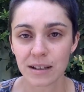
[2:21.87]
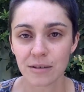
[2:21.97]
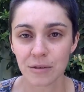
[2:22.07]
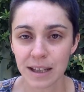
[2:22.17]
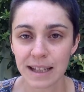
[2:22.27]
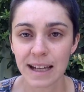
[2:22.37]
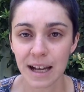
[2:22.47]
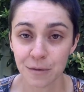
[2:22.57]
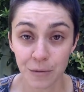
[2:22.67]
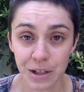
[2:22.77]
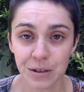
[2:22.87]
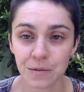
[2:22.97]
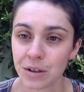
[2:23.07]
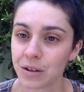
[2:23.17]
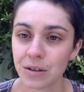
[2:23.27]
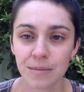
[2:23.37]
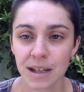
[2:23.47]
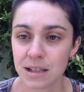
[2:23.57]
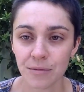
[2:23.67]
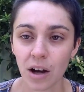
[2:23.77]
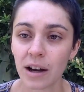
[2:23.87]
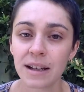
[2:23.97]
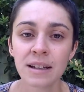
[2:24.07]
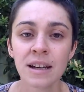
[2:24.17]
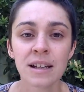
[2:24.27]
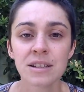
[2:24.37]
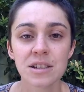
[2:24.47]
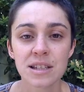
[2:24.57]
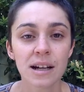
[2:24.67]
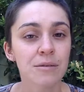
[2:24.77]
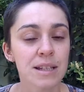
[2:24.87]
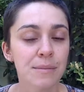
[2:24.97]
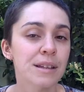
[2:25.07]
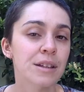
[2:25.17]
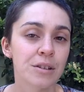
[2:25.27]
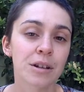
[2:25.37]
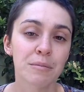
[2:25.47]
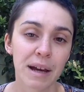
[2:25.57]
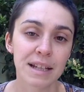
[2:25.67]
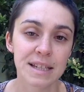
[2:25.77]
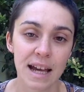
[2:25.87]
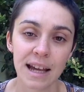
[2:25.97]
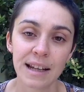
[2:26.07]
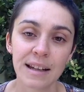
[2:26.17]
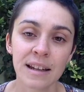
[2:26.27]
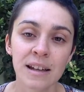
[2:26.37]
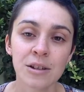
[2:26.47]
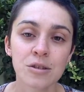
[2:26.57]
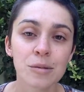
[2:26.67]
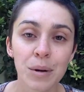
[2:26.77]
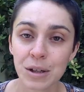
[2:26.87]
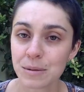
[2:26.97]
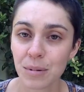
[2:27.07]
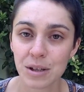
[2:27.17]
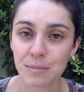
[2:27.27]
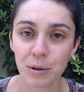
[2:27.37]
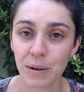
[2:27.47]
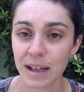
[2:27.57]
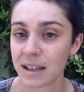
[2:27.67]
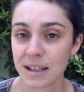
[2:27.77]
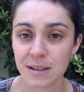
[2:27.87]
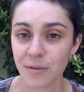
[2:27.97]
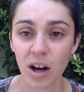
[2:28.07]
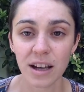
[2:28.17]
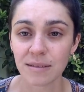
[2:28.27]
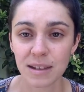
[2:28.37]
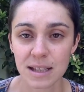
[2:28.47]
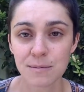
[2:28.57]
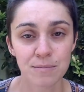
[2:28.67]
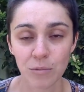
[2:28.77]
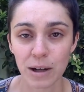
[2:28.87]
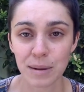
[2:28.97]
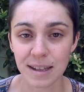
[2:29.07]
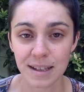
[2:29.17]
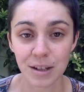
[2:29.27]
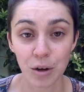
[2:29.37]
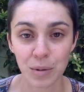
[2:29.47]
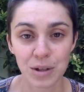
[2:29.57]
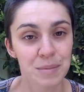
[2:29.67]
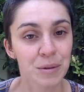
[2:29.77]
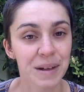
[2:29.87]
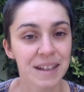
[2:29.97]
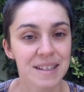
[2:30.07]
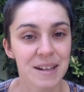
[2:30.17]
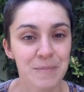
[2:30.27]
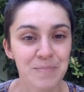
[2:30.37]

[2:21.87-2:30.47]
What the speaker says: really out of reach for you, that's fine. Just start with something that you can maintain. 2 posts per week is fine. That's way better than no posts per week. So